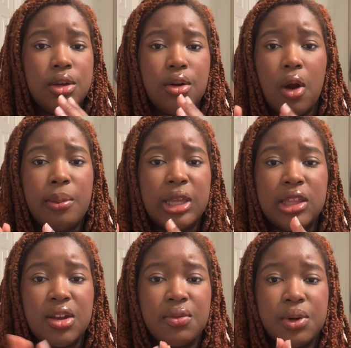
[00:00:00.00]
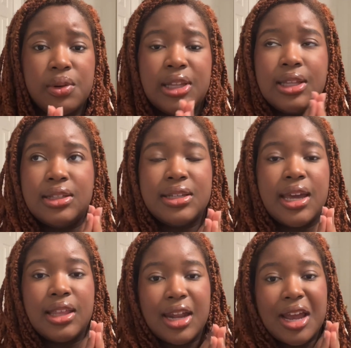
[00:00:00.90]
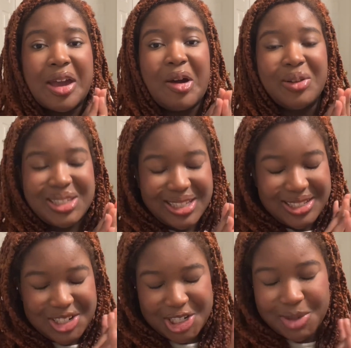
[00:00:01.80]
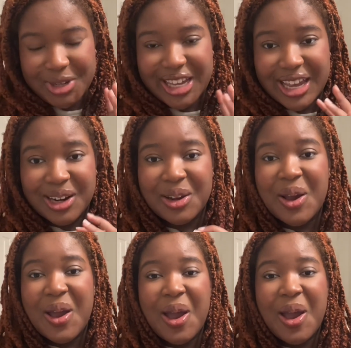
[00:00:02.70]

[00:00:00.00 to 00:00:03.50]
Normally they're ruined the day that I go to the gym again,